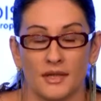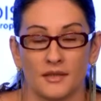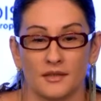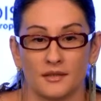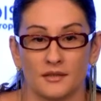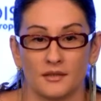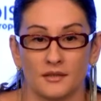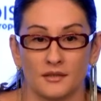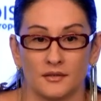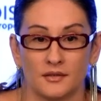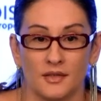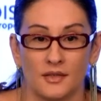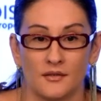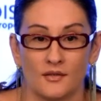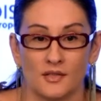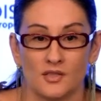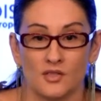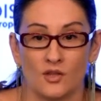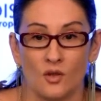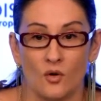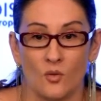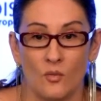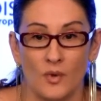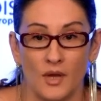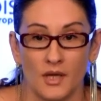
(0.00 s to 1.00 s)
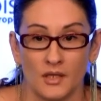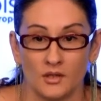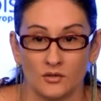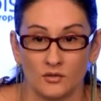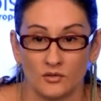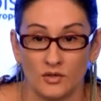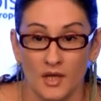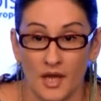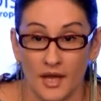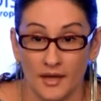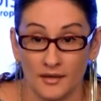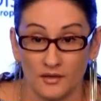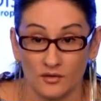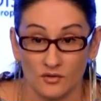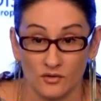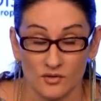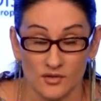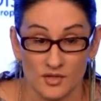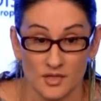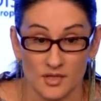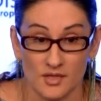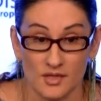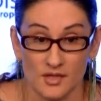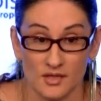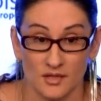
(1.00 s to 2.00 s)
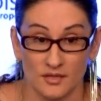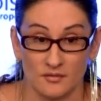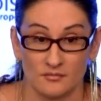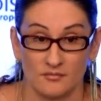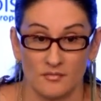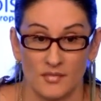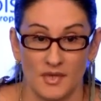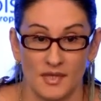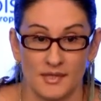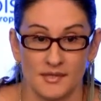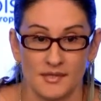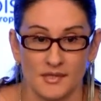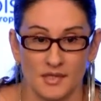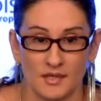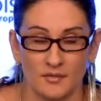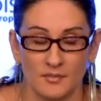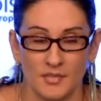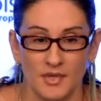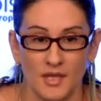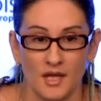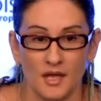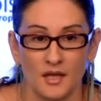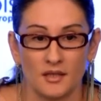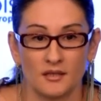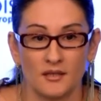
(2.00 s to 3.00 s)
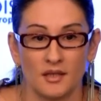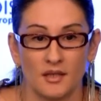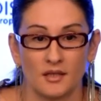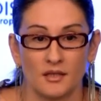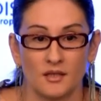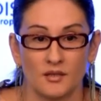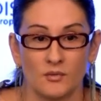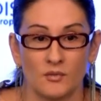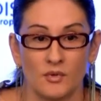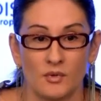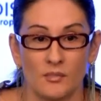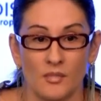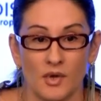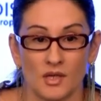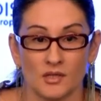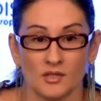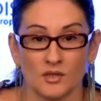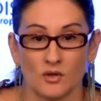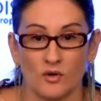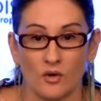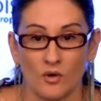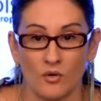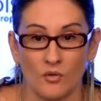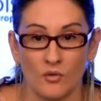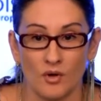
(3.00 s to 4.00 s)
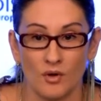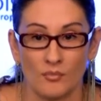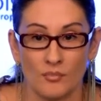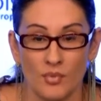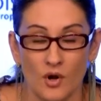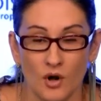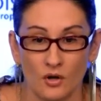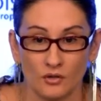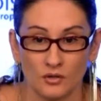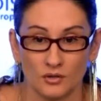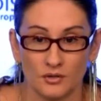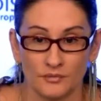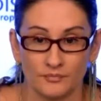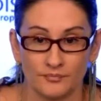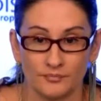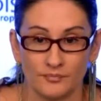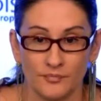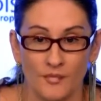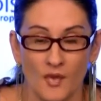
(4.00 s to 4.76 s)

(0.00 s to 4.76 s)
that there is no way to diagnose her at Serbia, that we must go abroad.